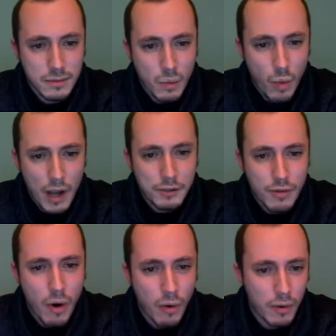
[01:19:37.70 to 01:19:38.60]
Why
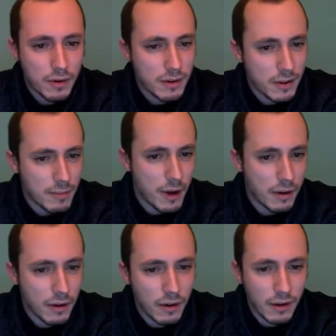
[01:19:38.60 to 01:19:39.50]
draw? Come
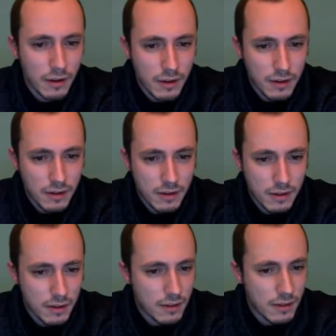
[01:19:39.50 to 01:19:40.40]
on.
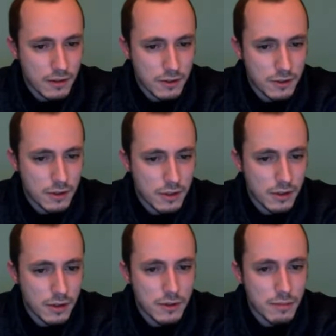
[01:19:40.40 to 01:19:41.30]
That is just a
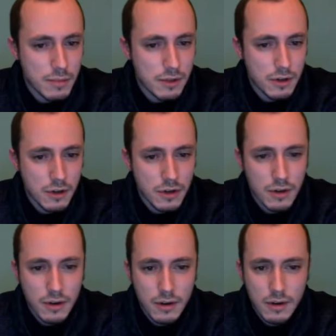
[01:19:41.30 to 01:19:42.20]
losing position.
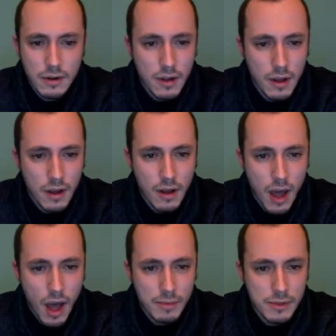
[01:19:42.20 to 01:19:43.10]

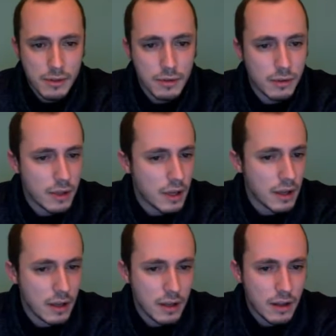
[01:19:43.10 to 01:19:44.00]
Absolutely.
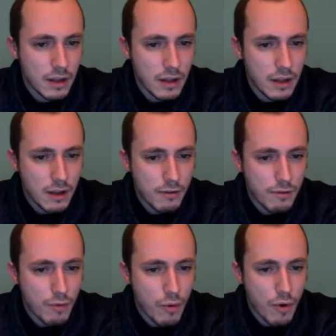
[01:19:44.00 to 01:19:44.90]

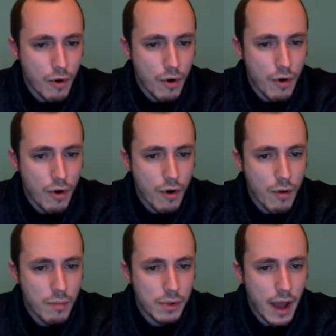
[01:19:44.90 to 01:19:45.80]

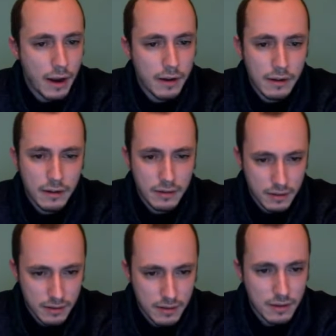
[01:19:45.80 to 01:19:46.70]
For black.
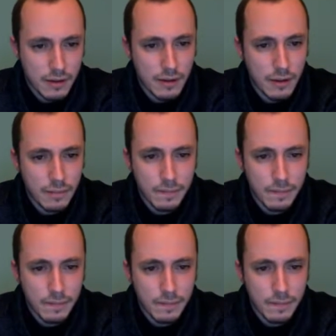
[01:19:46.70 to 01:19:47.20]
Yeah.